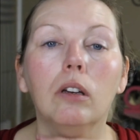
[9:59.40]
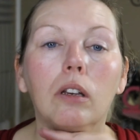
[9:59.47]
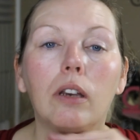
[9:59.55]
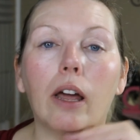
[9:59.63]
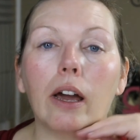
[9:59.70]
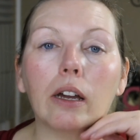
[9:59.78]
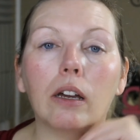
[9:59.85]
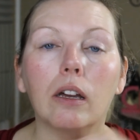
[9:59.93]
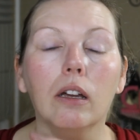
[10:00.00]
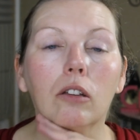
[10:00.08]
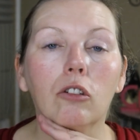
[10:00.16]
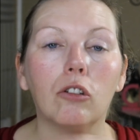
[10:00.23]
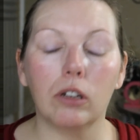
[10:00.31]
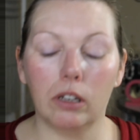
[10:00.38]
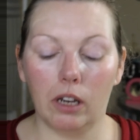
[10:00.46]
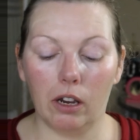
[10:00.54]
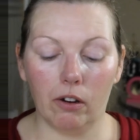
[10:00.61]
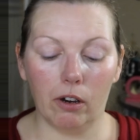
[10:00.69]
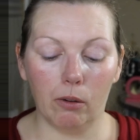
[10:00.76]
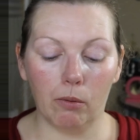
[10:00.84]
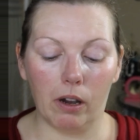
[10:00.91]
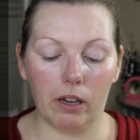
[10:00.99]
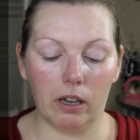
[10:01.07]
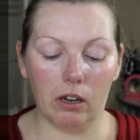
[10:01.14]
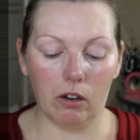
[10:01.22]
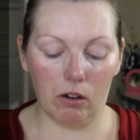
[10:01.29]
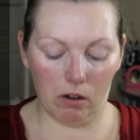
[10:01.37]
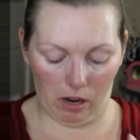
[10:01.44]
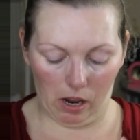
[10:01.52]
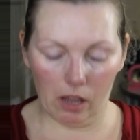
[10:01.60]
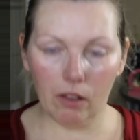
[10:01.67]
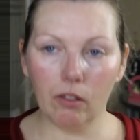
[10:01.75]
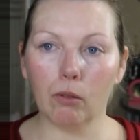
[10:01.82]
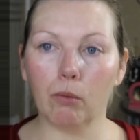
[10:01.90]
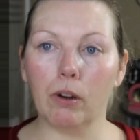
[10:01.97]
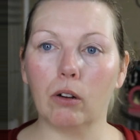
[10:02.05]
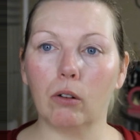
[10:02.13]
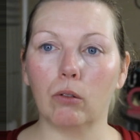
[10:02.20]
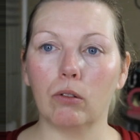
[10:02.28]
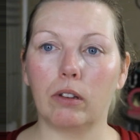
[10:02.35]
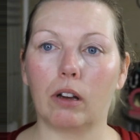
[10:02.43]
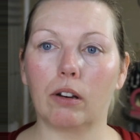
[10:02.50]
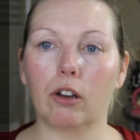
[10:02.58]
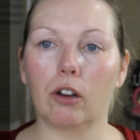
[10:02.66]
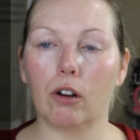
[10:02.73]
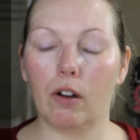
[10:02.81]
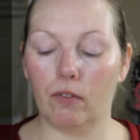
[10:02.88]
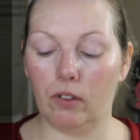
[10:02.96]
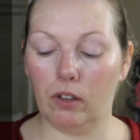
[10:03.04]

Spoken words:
neck and chin area right here, and the wrinkles down here have